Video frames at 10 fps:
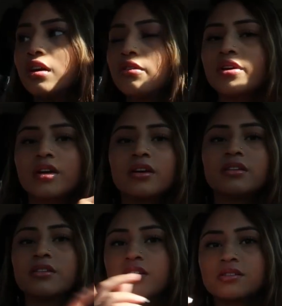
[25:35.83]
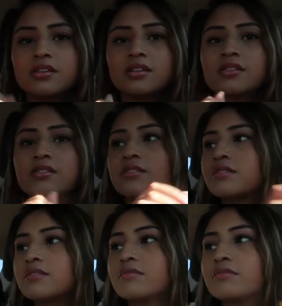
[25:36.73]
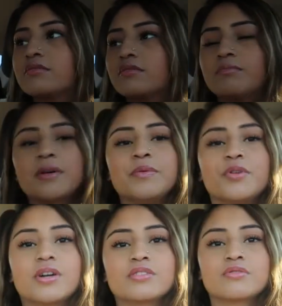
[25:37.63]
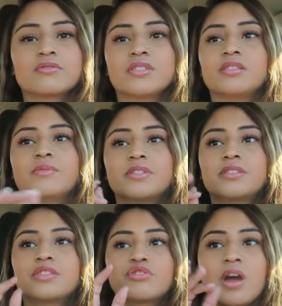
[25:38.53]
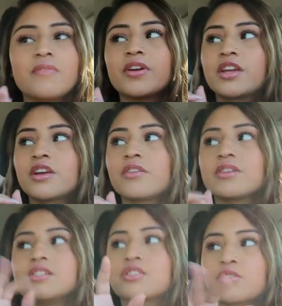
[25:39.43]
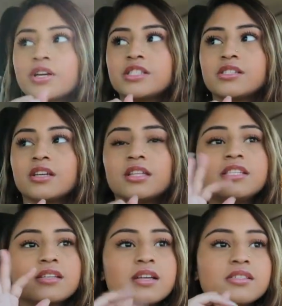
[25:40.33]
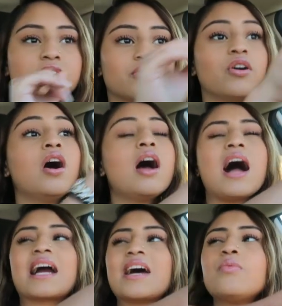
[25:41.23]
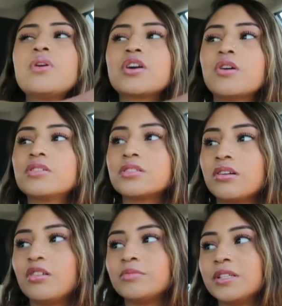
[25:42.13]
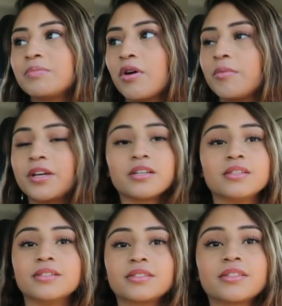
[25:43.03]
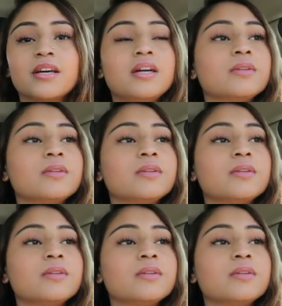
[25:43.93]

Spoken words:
Okay, y'all see this? Maybe you guys don't see it, but the driving here is crazy. At least I signal. I kind of want to go into Home Depot because,